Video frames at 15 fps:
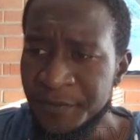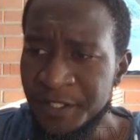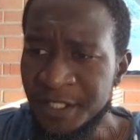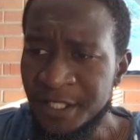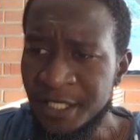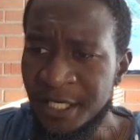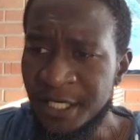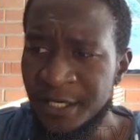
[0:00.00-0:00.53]

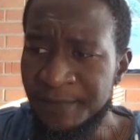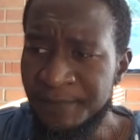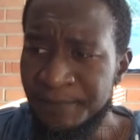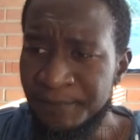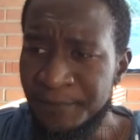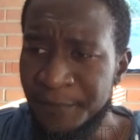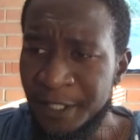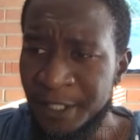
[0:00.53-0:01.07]

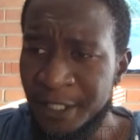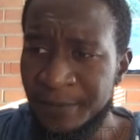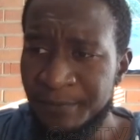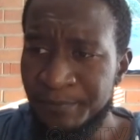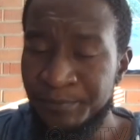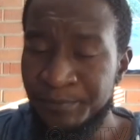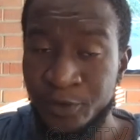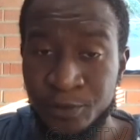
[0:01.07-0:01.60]

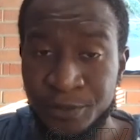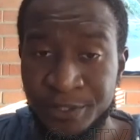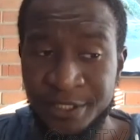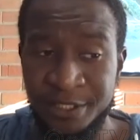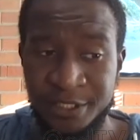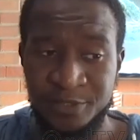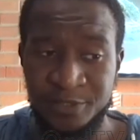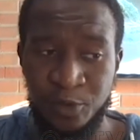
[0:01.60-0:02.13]

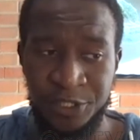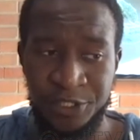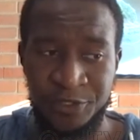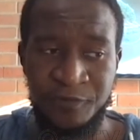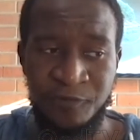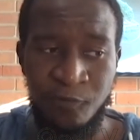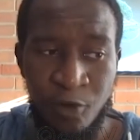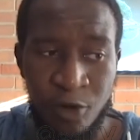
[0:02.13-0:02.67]
building this body
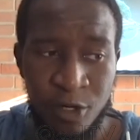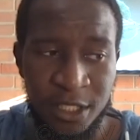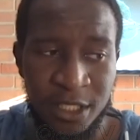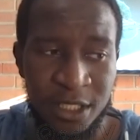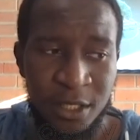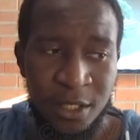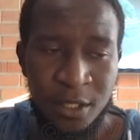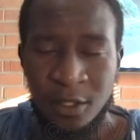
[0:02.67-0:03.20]
of work,
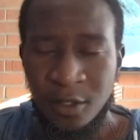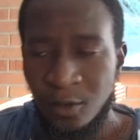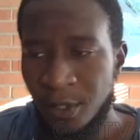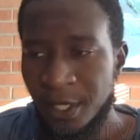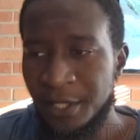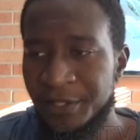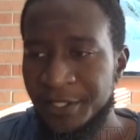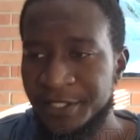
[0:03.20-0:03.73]
oh,
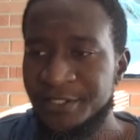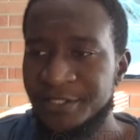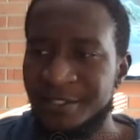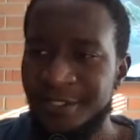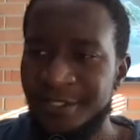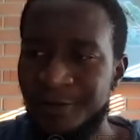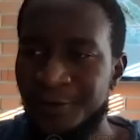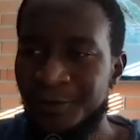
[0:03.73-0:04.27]
well, there's,
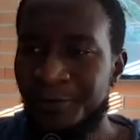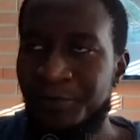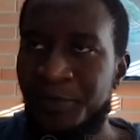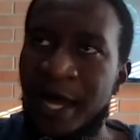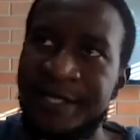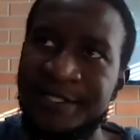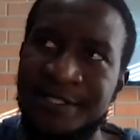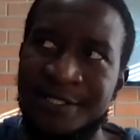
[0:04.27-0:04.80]
you know,
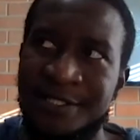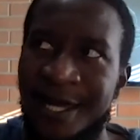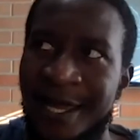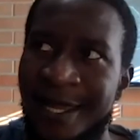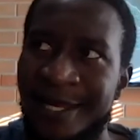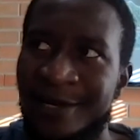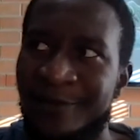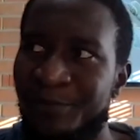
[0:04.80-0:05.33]
prizes that I
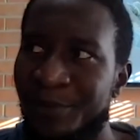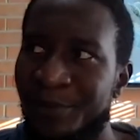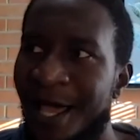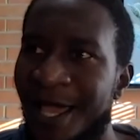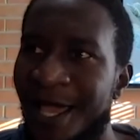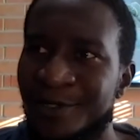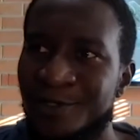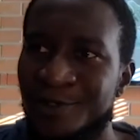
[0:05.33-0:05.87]
can
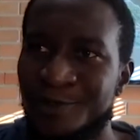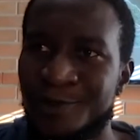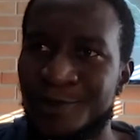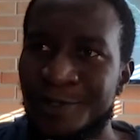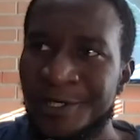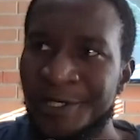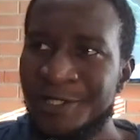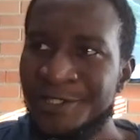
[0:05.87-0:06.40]
apply
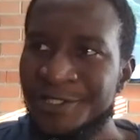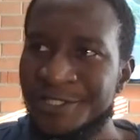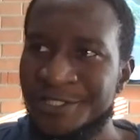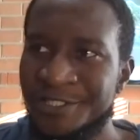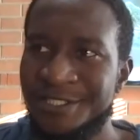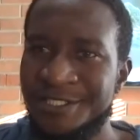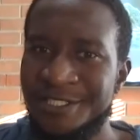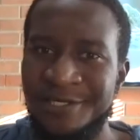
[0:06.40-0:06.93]
to just
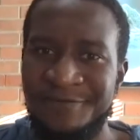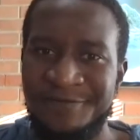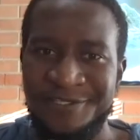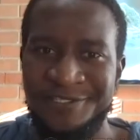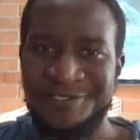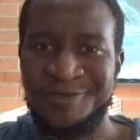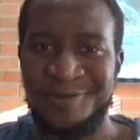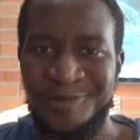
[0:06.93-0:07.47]
to see if
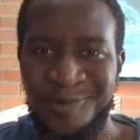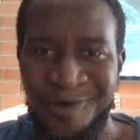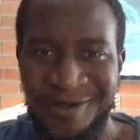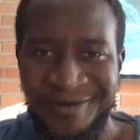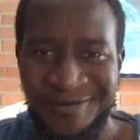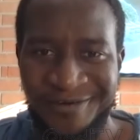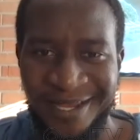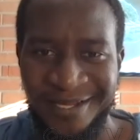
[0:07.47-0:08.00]
it's good
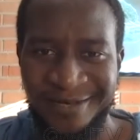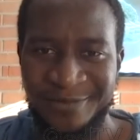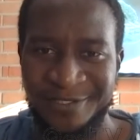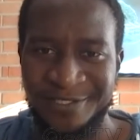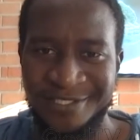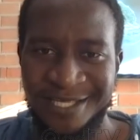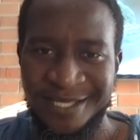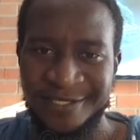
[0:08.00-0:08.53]
work, right?
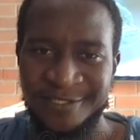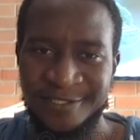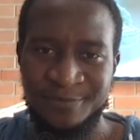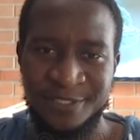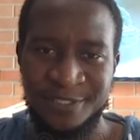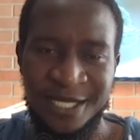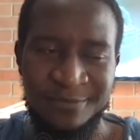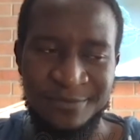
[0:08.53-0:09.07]
Because like
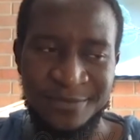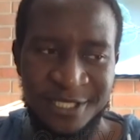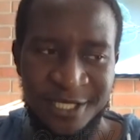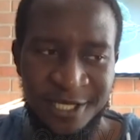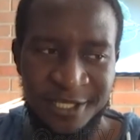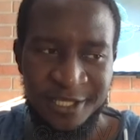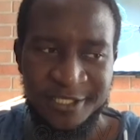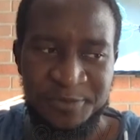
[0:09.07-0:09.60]

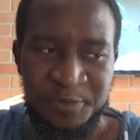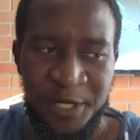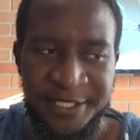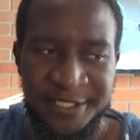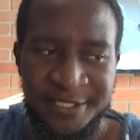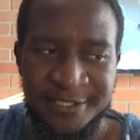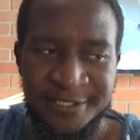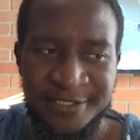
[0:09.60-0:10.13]
sometimes this
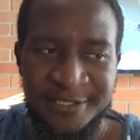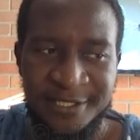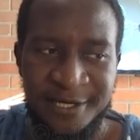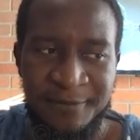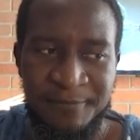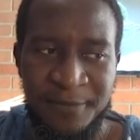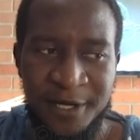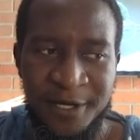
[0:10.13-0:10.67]
prize is
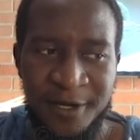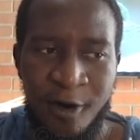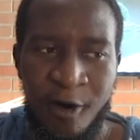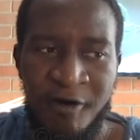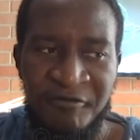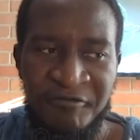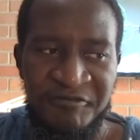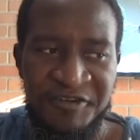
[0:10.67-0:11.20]

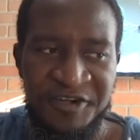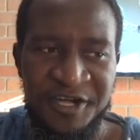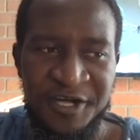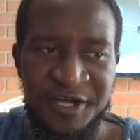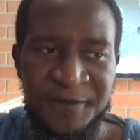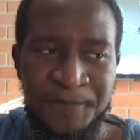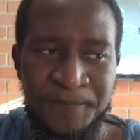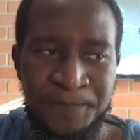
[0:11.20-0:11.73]

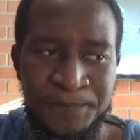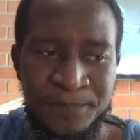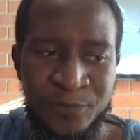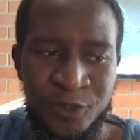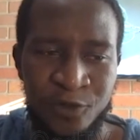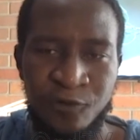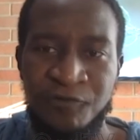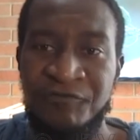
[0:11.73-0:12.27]
offer,
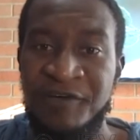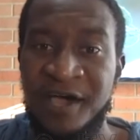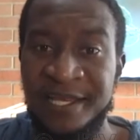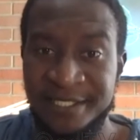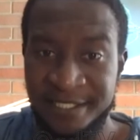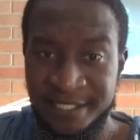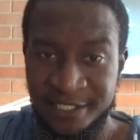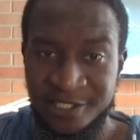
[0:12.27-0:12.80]
you know,
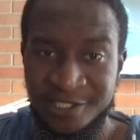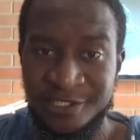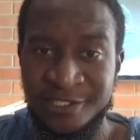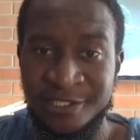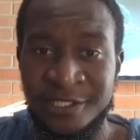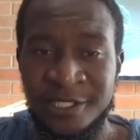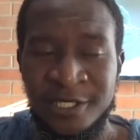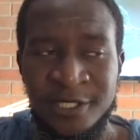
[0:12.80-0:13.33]

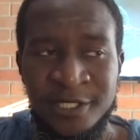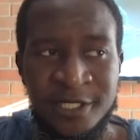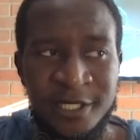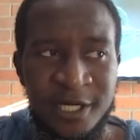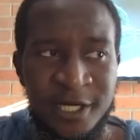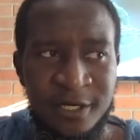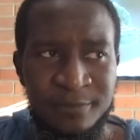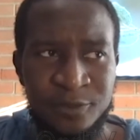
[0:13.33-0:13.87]
validation
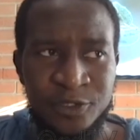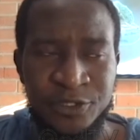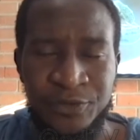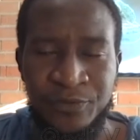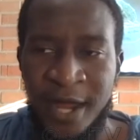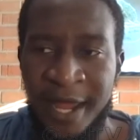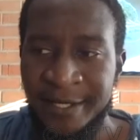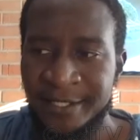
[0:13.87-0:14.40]
to the
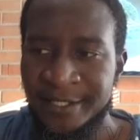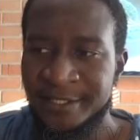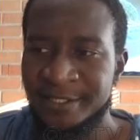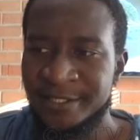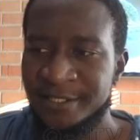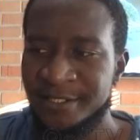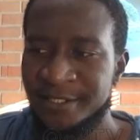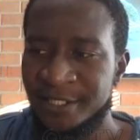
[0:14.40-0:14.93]

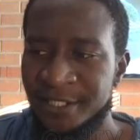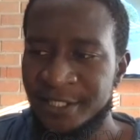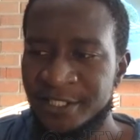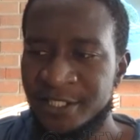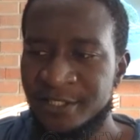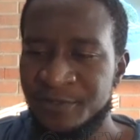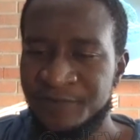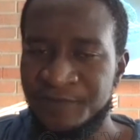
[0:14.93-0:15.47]
writers in
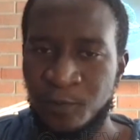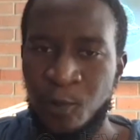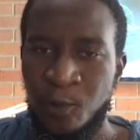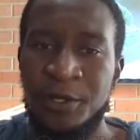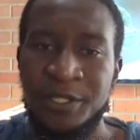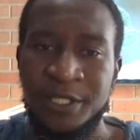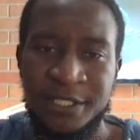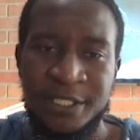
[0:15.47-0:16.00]
terms of the
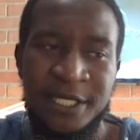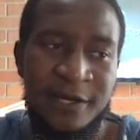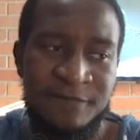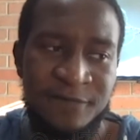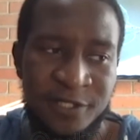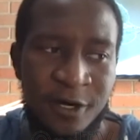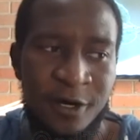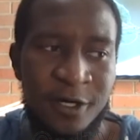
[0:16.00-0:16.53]
work that they have
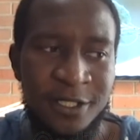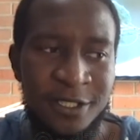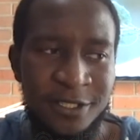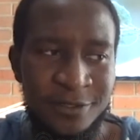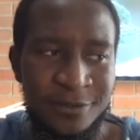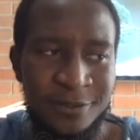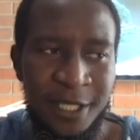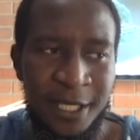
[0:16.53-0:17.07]
done,
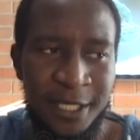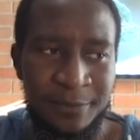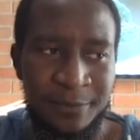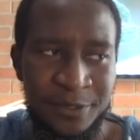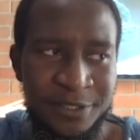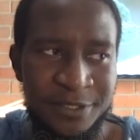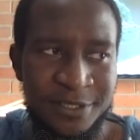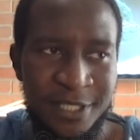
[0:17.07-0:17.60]
you know, like,
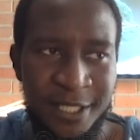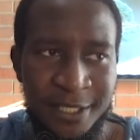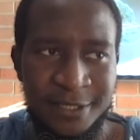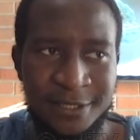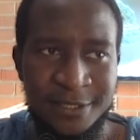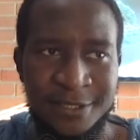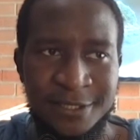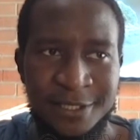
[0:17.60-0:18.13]
because like
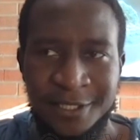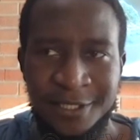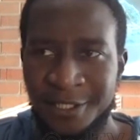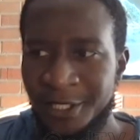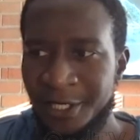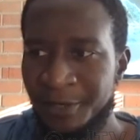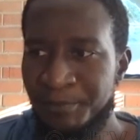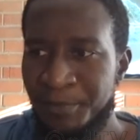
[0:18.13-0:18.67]
it's
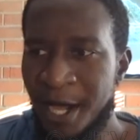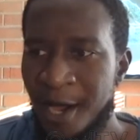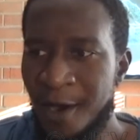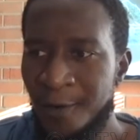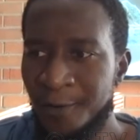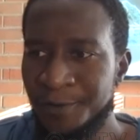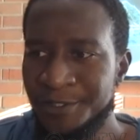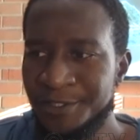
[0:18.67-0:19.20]

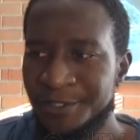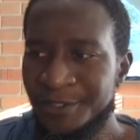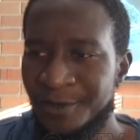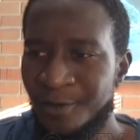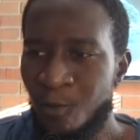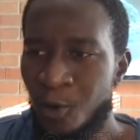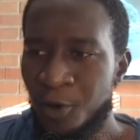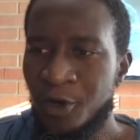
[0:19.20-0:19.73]
about
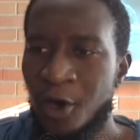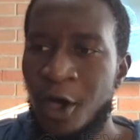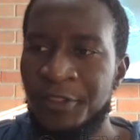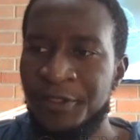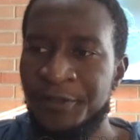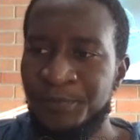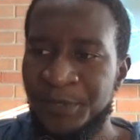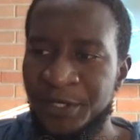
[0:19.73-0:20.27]
what
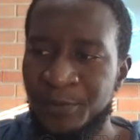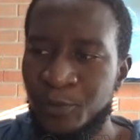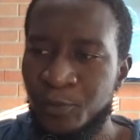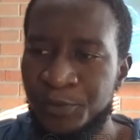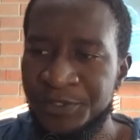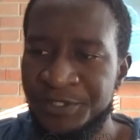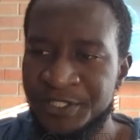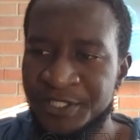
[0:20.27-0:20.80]
other people
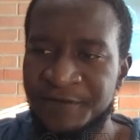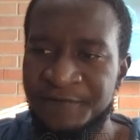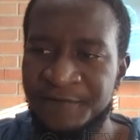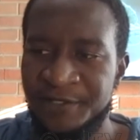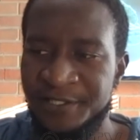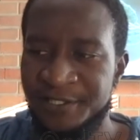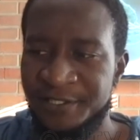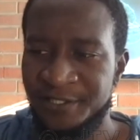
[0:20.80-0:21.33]
perceive
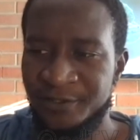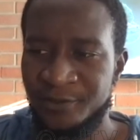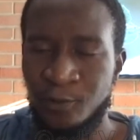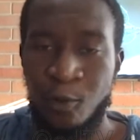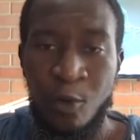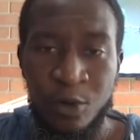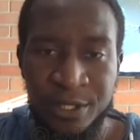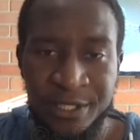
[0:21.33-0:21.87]
as, you know,
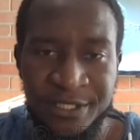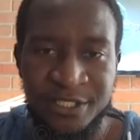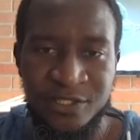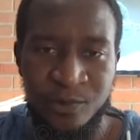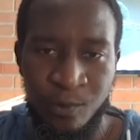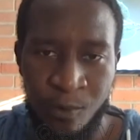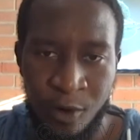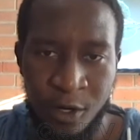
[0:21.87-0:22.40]

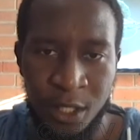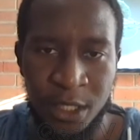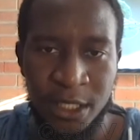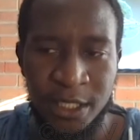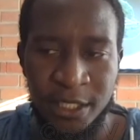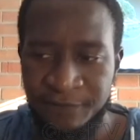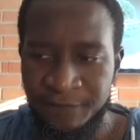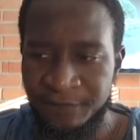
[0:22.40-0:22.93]
quality work.
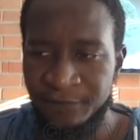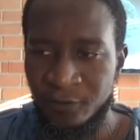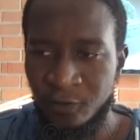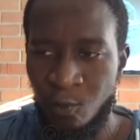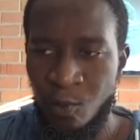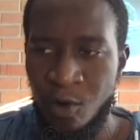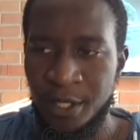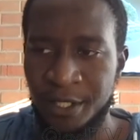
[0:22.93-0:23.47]
If your
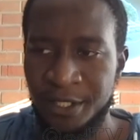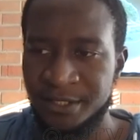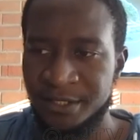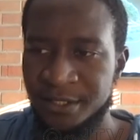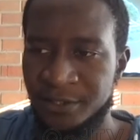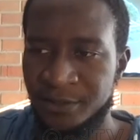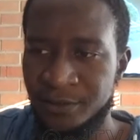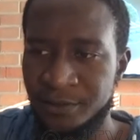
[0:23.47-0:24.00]
work
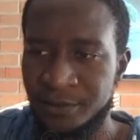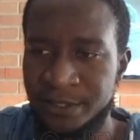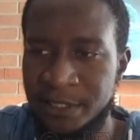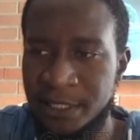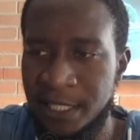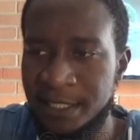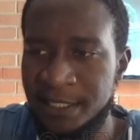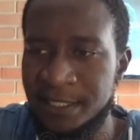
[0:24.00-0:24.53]
is, you know,
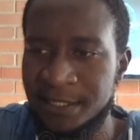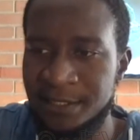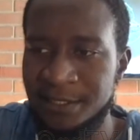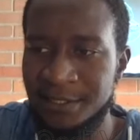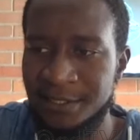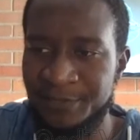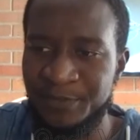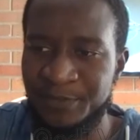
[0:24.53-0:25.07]
selected,
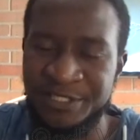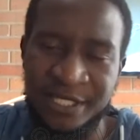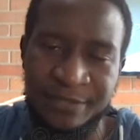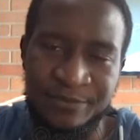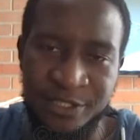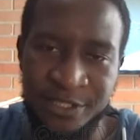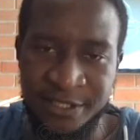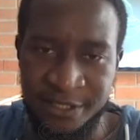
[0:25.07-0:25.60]
the
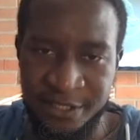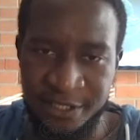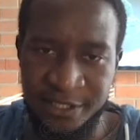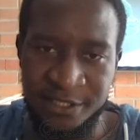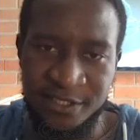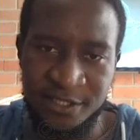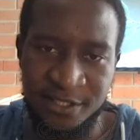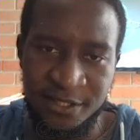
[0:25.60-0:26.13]
perception is that
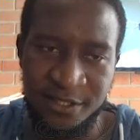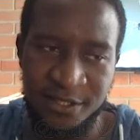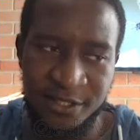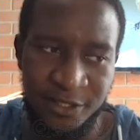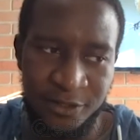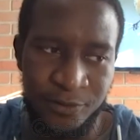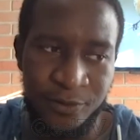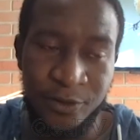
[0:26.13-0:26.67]
it's,
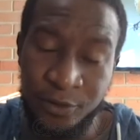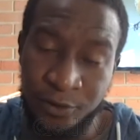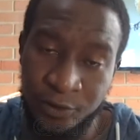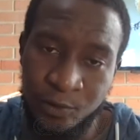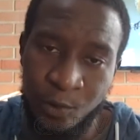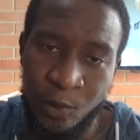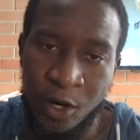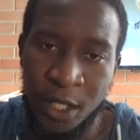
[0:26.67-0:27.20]
you know, a
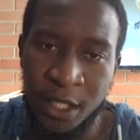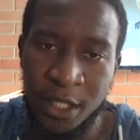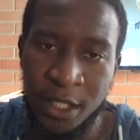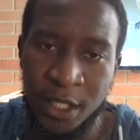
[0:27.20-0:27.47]
good work.